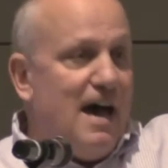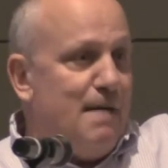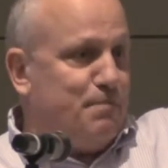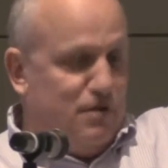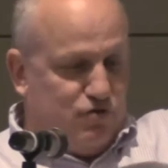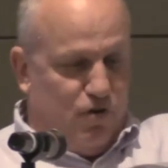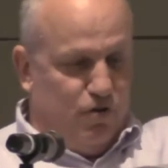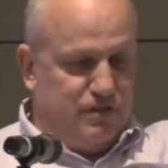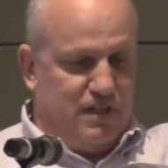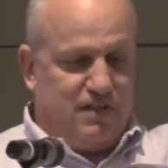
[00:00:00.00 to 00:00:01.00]
app
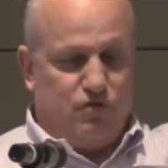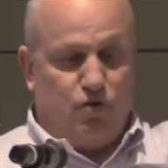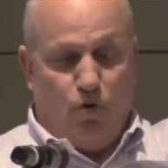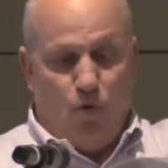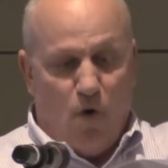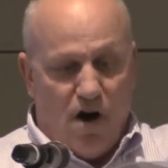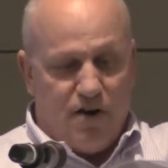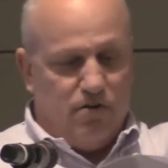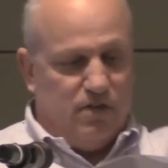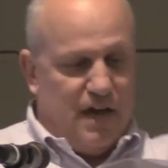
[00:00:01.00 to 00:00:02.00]
controls that control water,